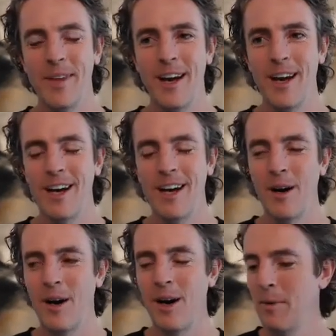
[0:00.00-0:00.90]

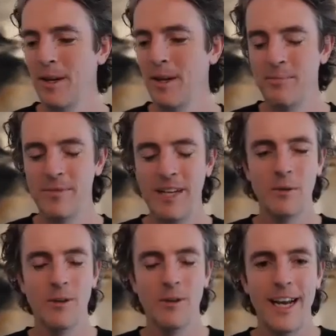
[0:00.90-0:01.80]
up in a
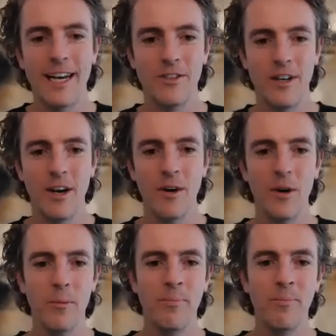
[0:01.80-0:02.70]
town called
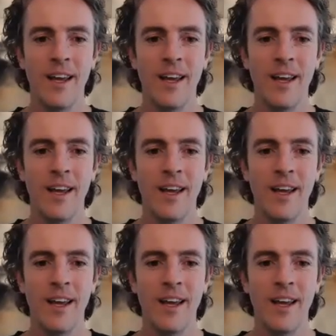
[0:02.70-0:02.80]
Cazadero.